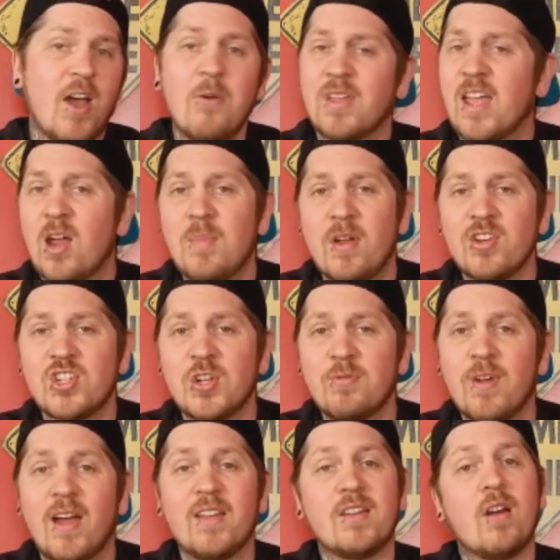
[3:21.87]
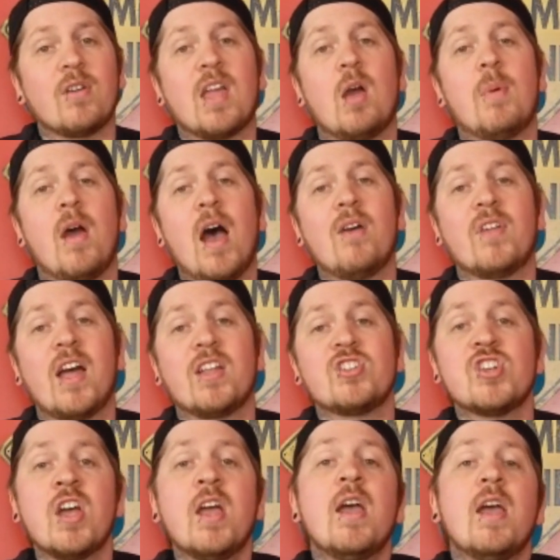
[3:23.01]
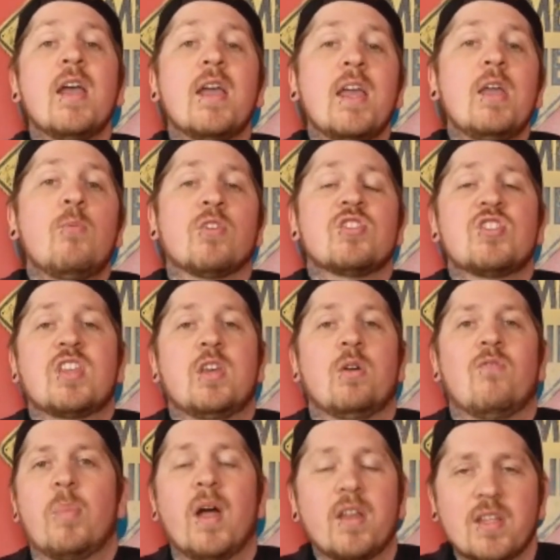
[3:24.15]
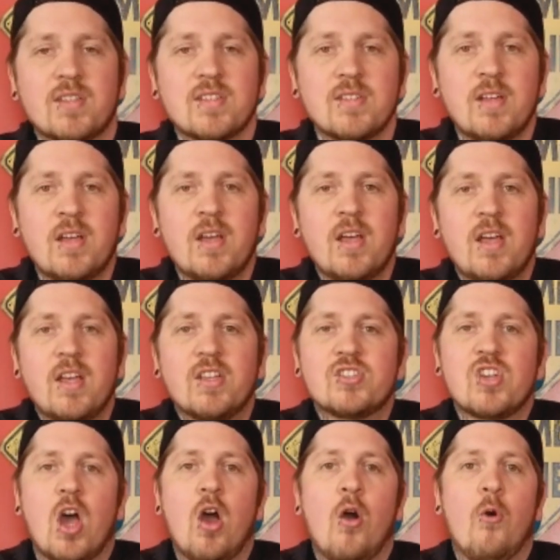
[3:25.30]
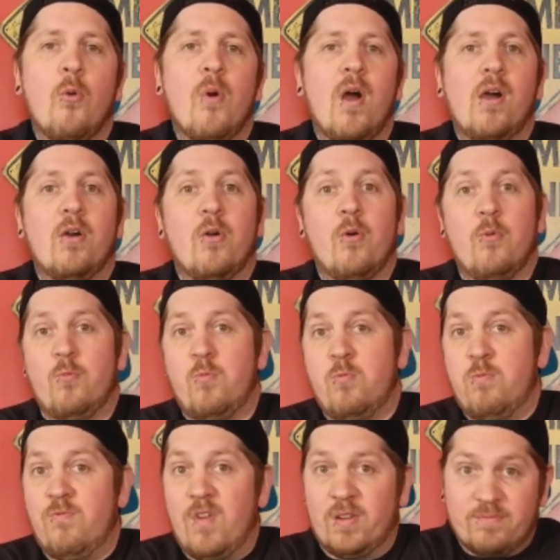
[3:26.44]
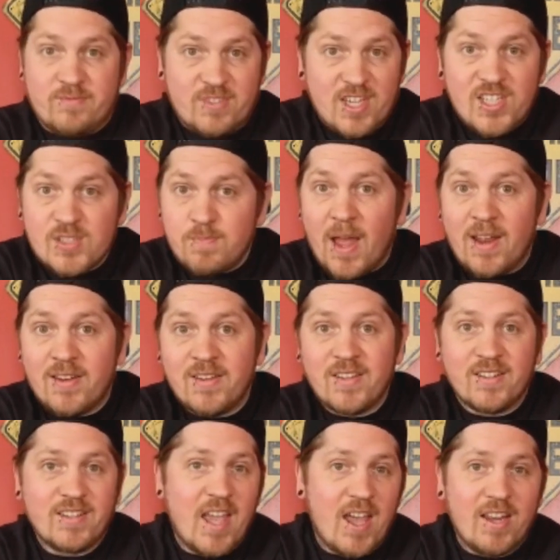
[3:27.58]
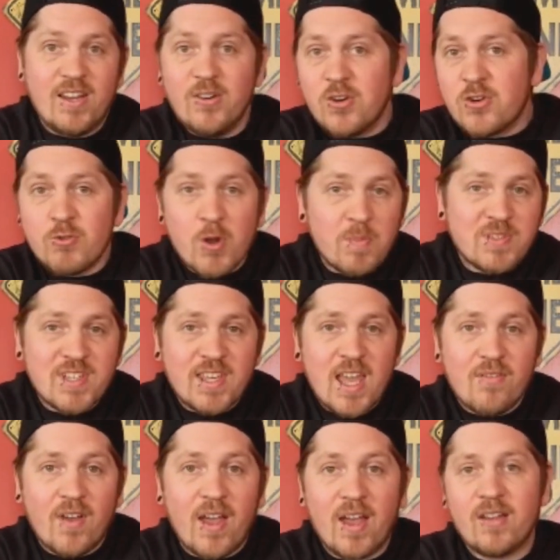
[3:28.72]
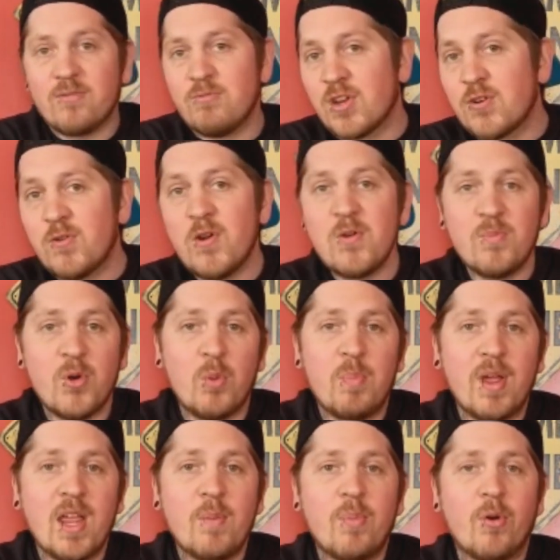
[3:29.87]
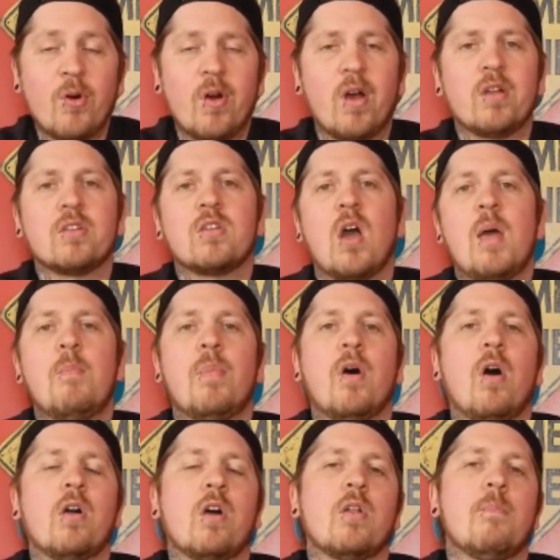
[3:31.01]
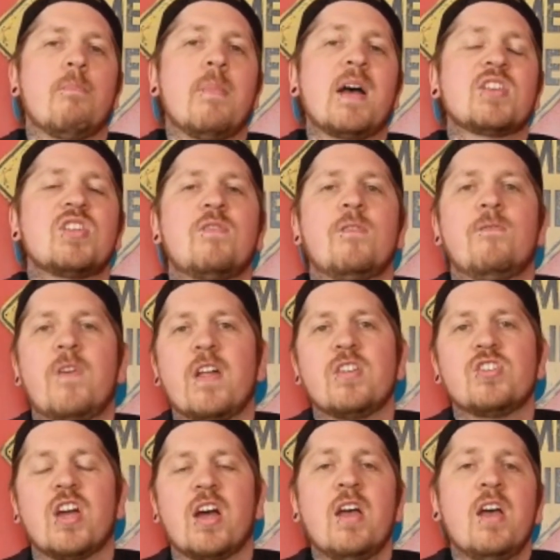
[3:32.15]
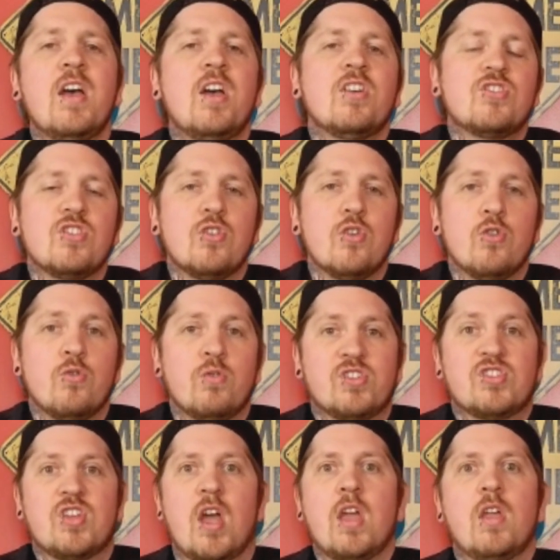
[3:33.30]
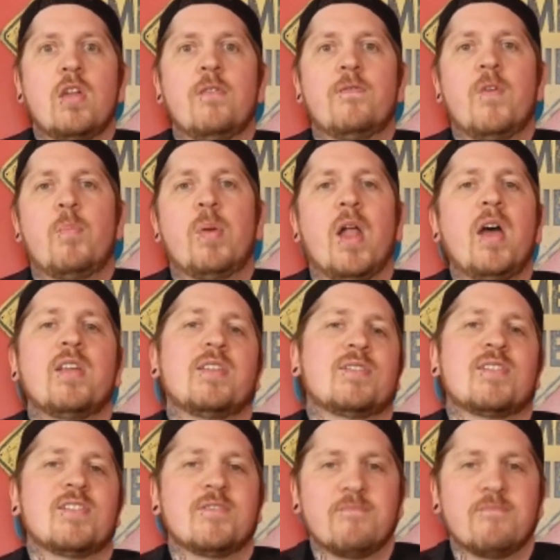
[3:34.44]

don't care about Shinra, he don't care about Avalanche, he wants to kill the planet. So they disband and get a little group together, recruit more people and embark on a massive adventure to save the planet.